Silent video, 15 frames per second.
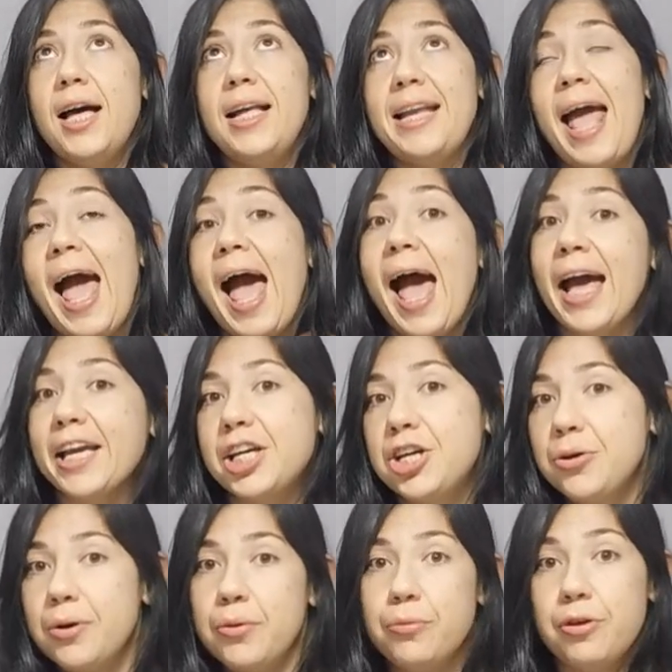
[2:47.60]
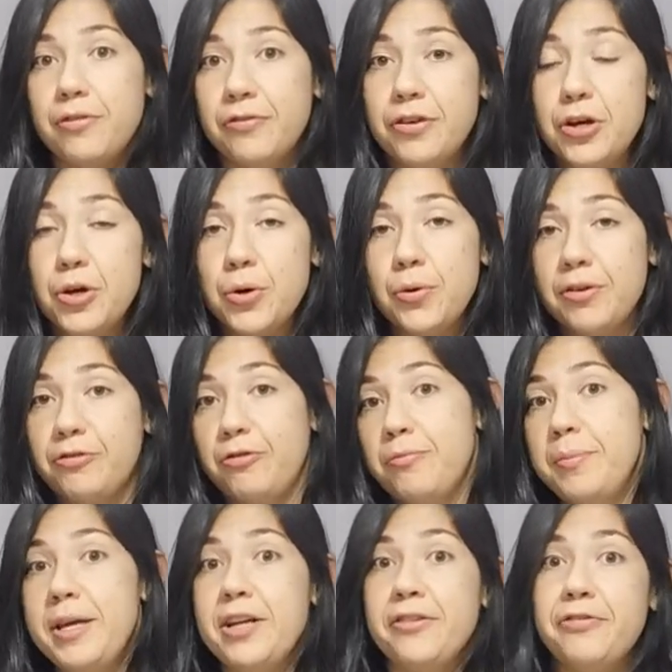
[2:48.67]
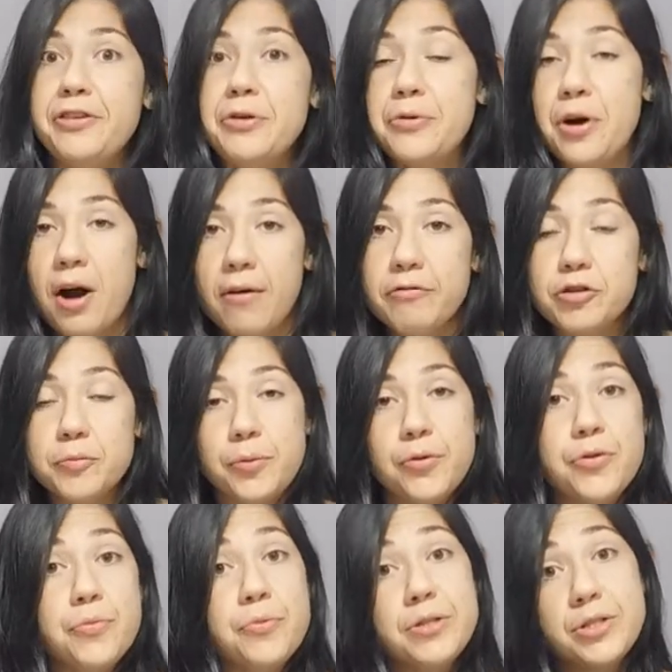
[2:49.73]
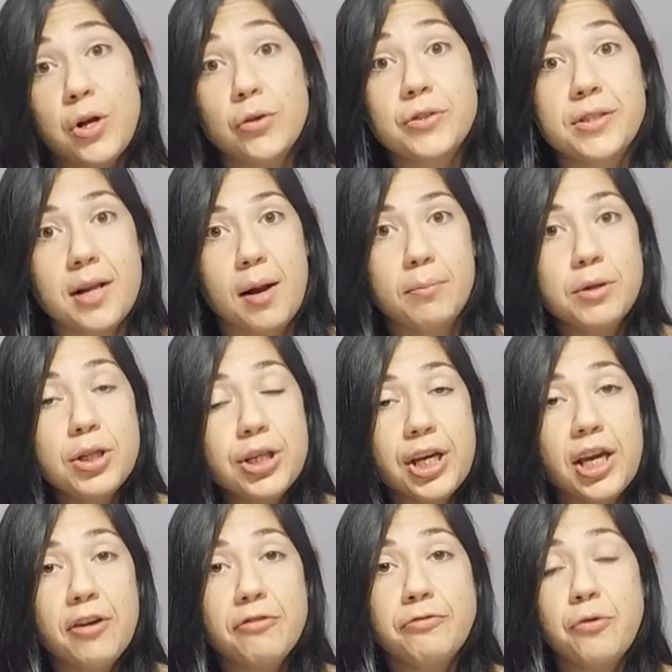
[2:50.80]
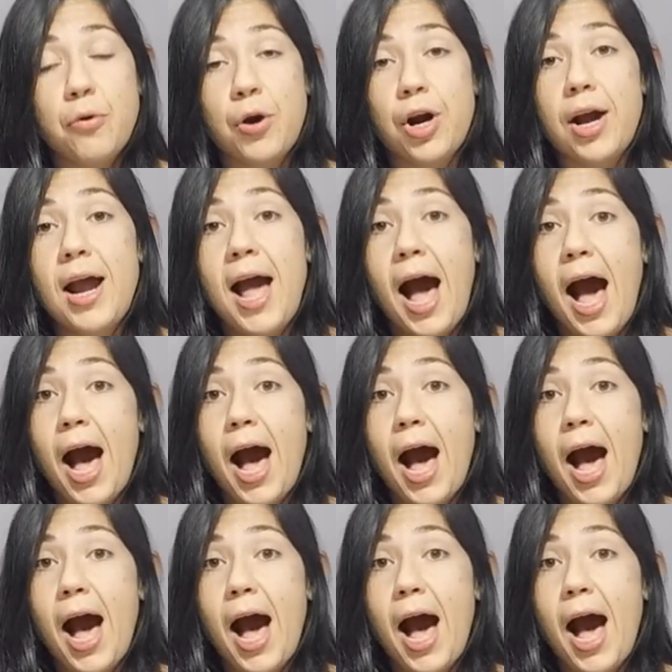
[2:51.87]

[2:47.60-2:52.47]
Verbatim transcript: an accurate review and for me to feel comfortable in the results that I'm looking for,